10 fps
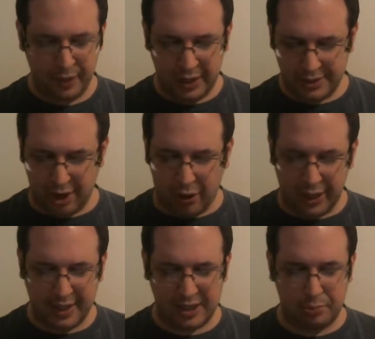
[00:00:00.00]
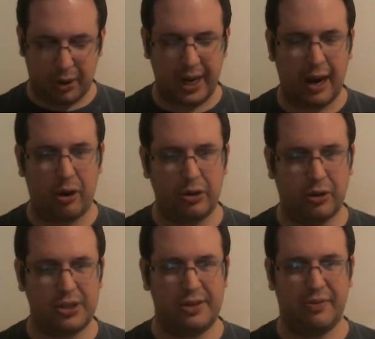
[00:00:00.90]
So at this point, Harold
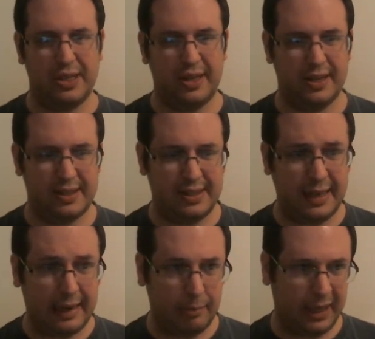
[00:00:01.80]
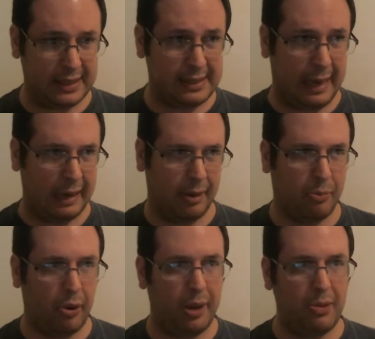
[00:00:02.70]
goes to visit the scene because he had an
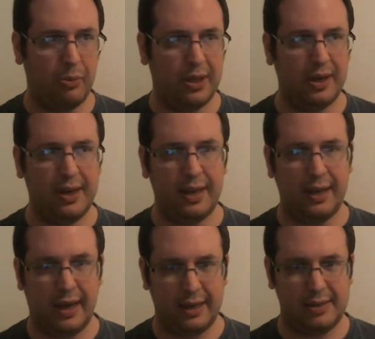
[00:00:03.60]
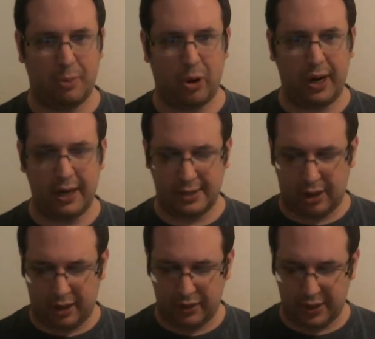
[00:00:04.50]
appointment with the dean the next morning to
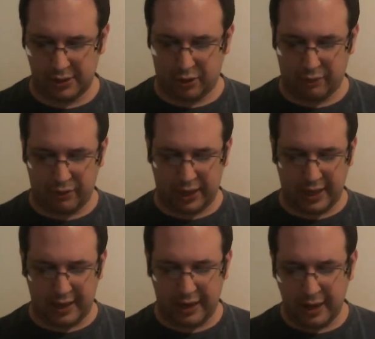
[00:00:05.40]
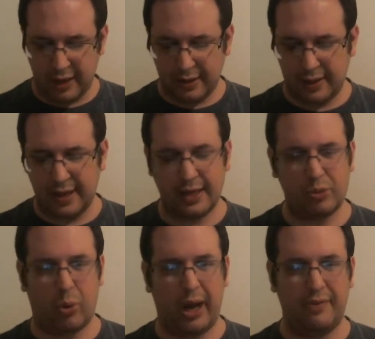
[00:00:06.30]
talk things over again. The dean's
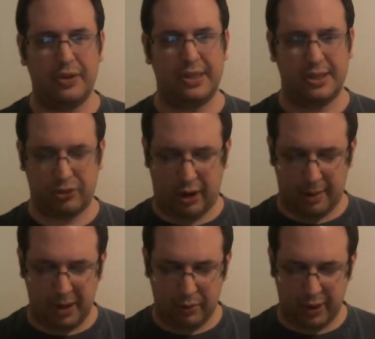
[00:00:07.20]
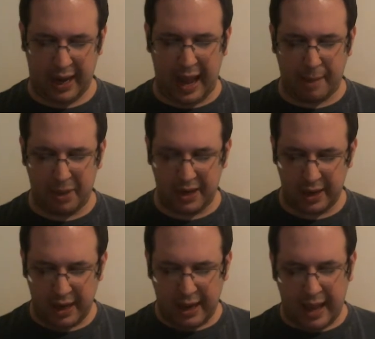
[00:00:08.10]
wife is describing what happened,
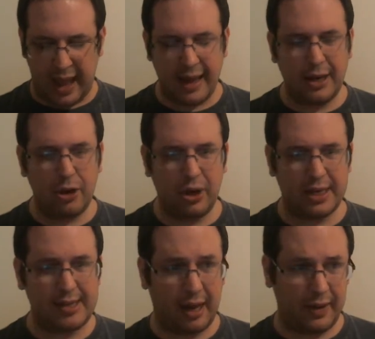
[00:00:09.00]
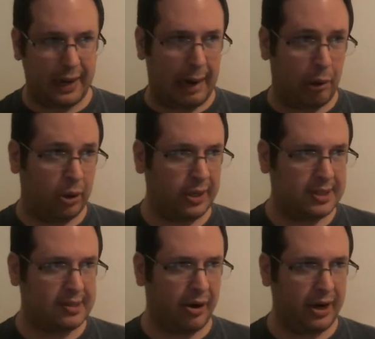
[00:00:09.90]
and you can tell that Harold is
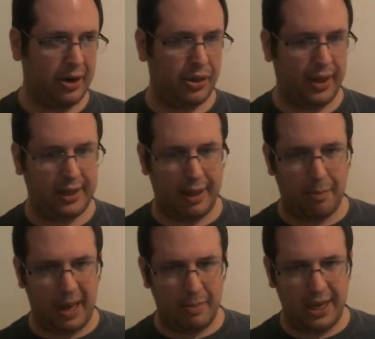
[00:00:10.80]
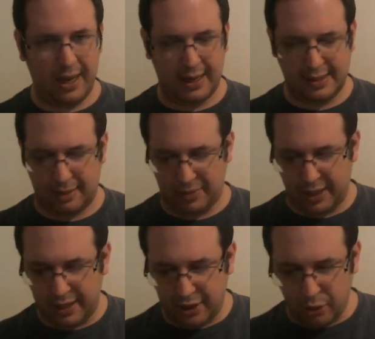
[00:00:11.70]
starting to think that maybe he had
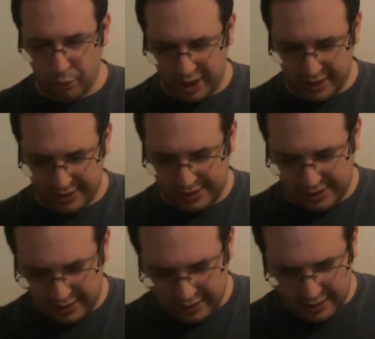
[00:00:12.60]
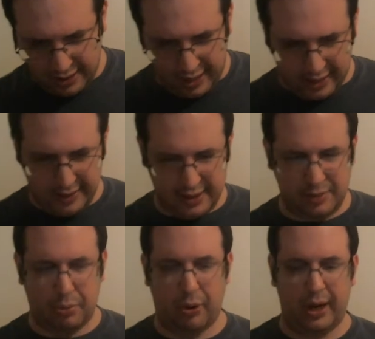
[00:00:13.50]
something to do with this at this
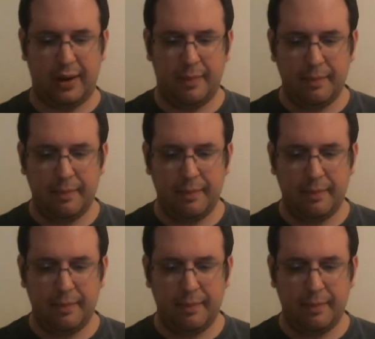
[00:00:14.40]
point.